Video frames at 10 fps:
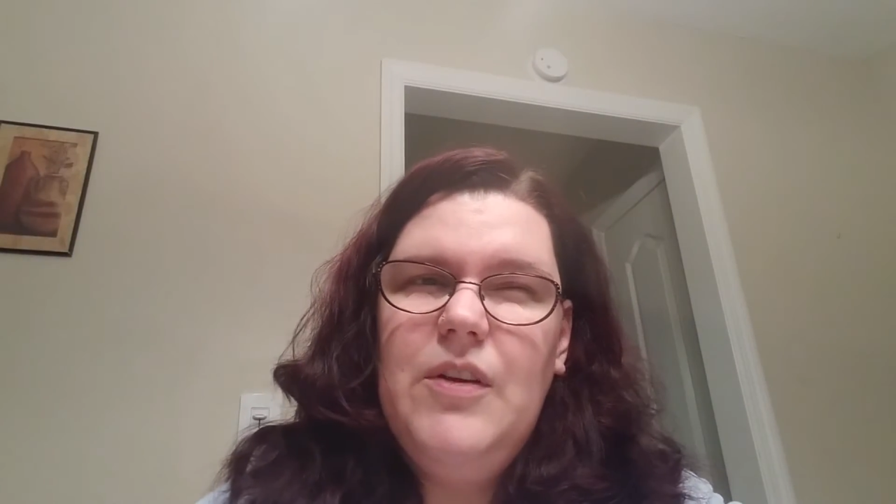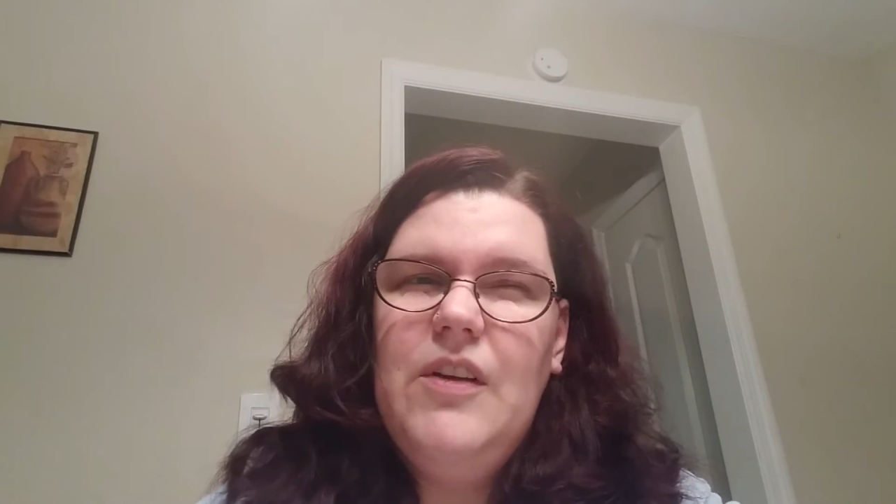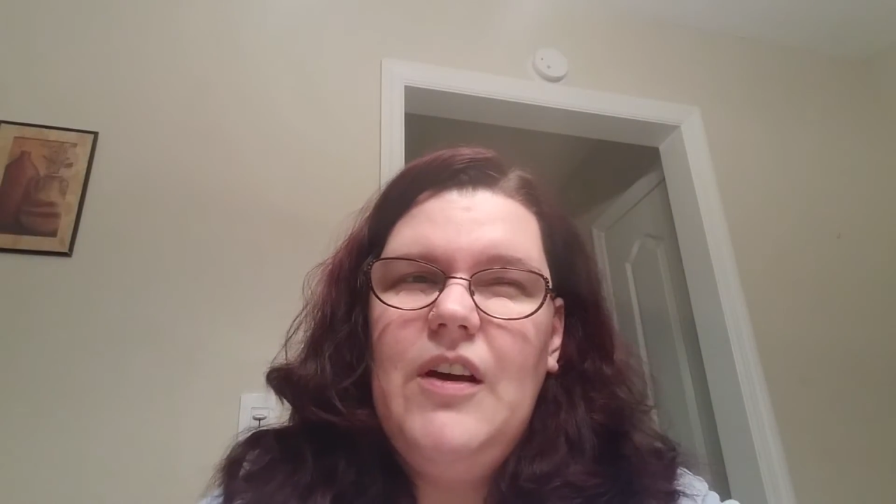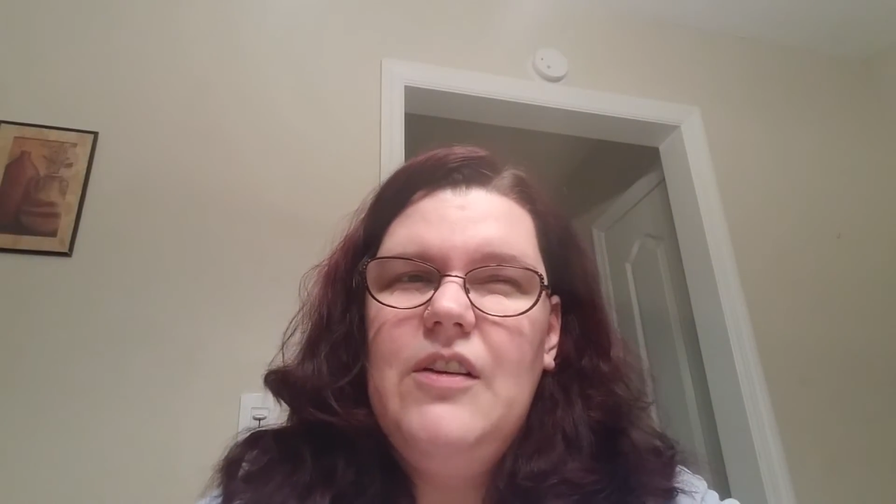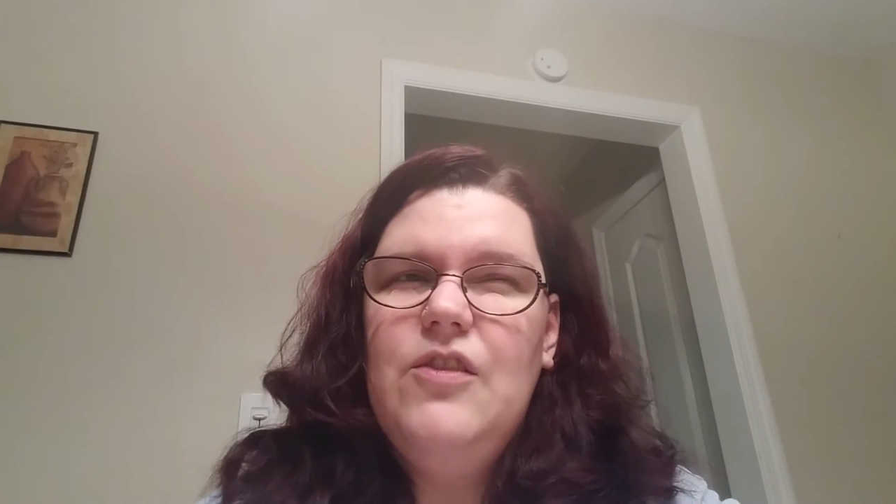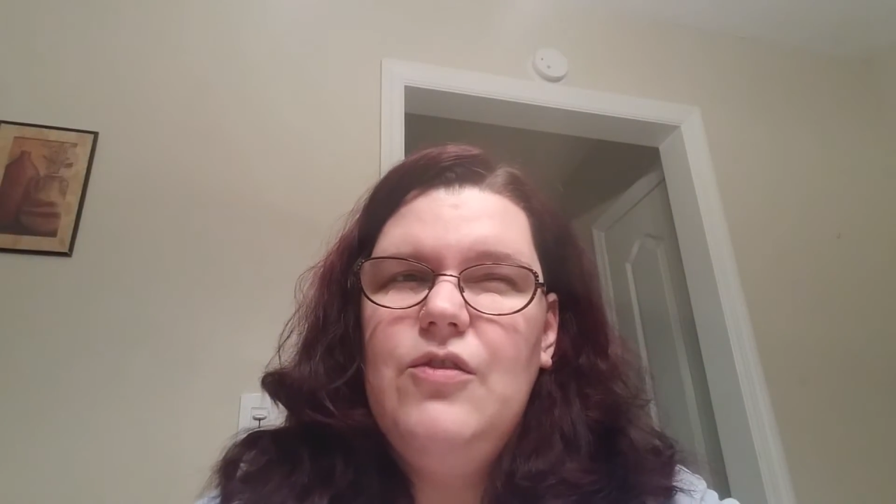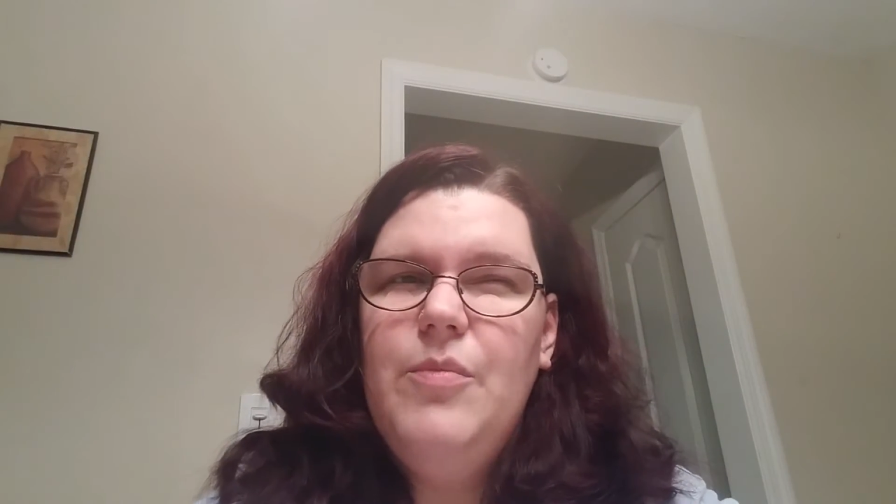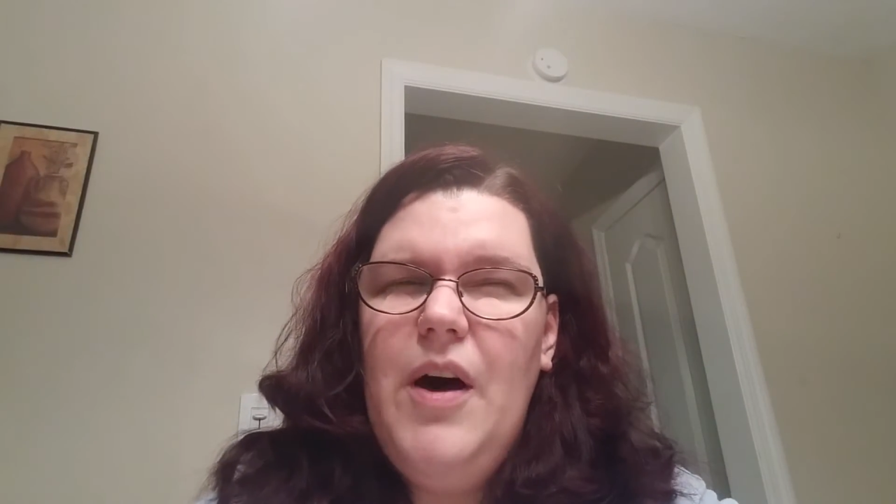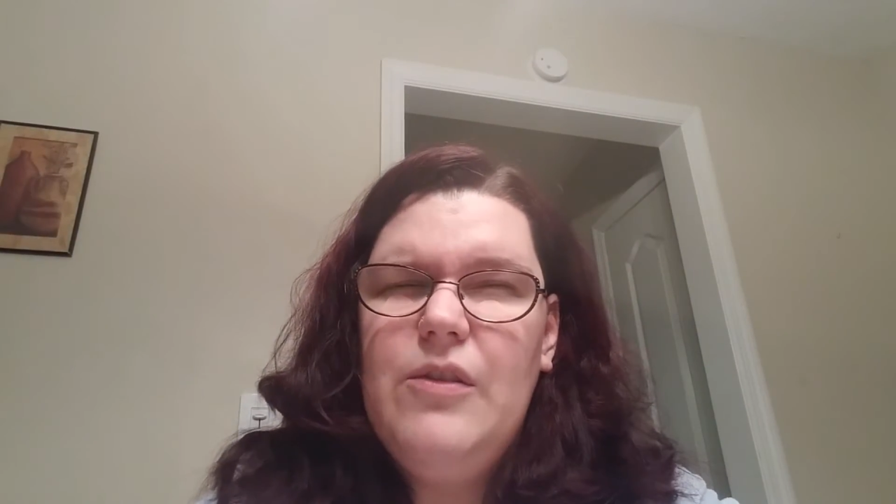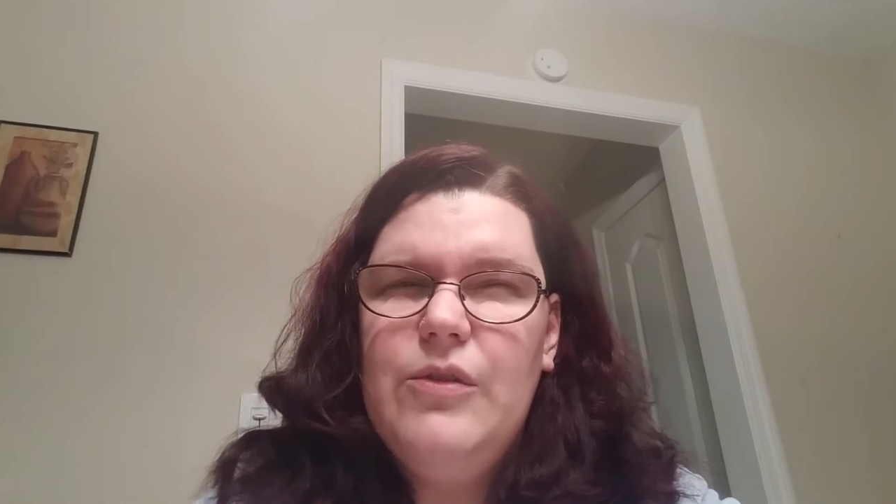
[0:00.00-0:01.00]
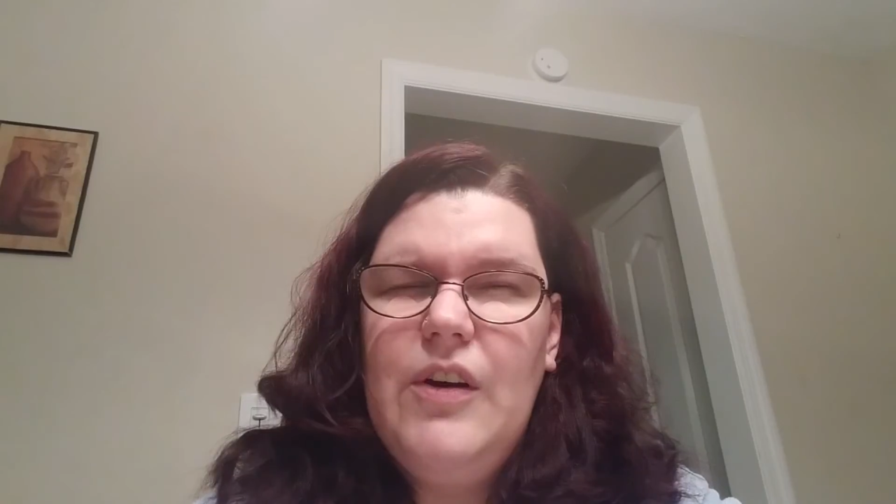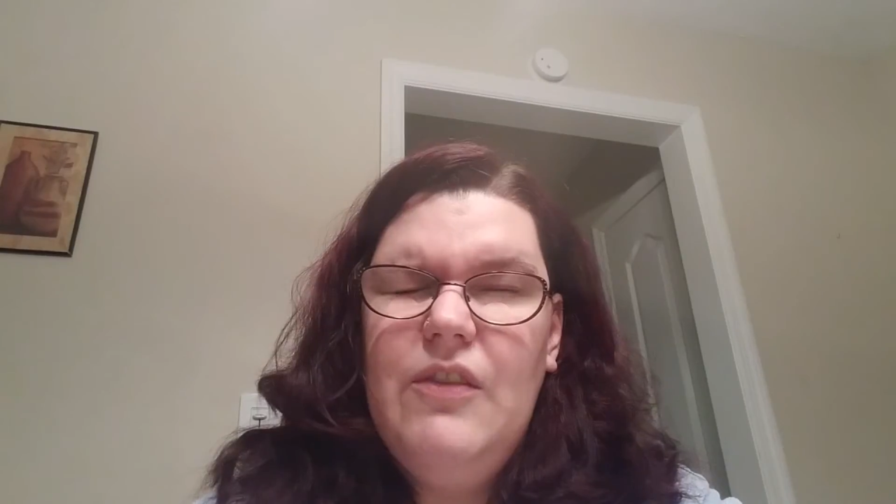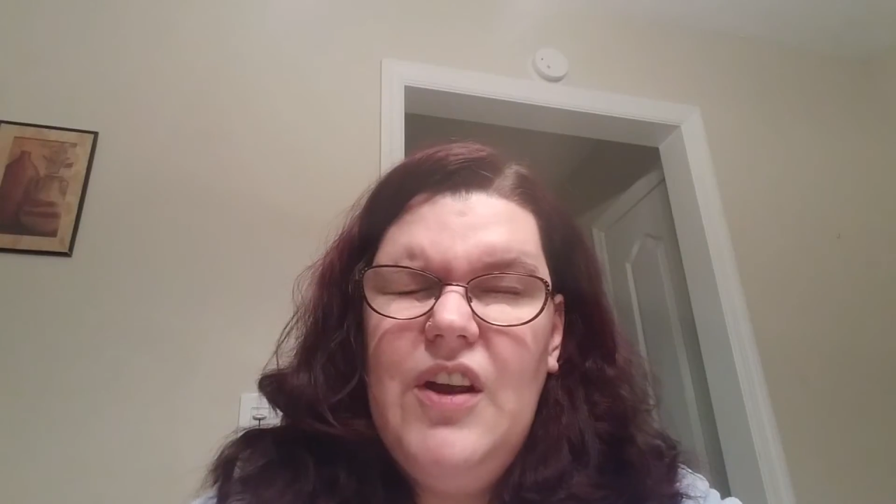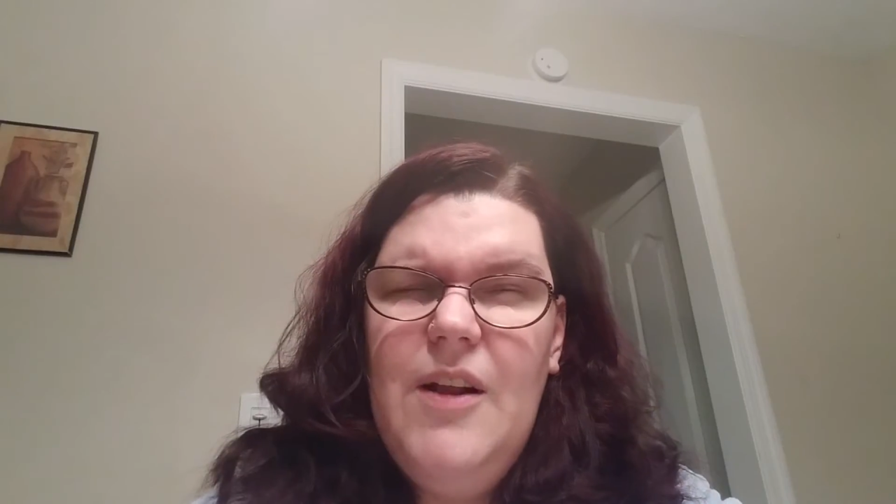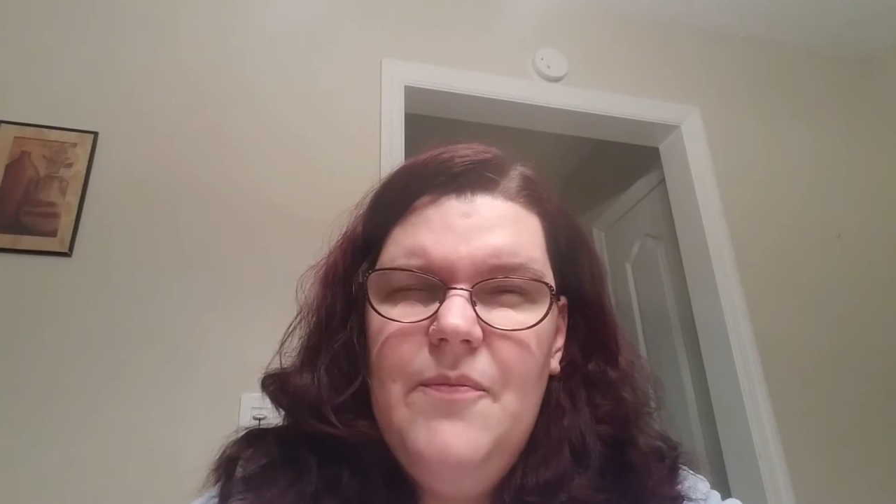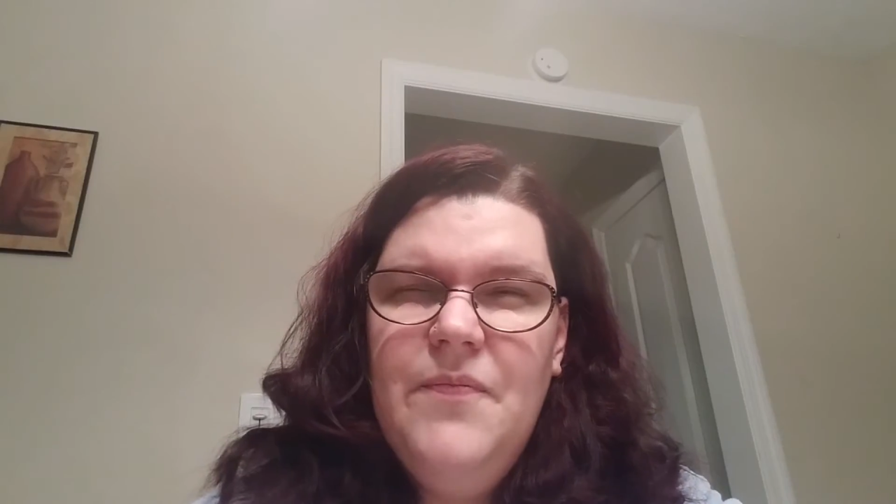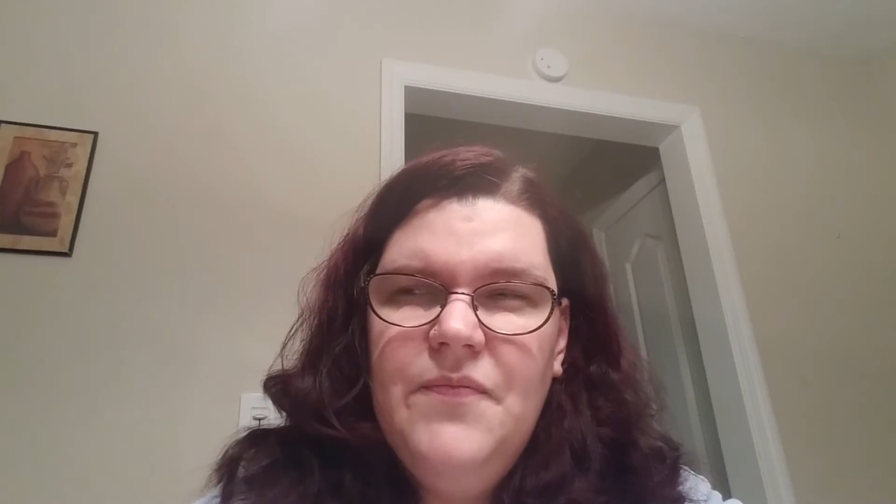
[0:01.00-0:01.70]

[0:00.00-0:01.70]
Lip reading: because I got 2 bottles of it.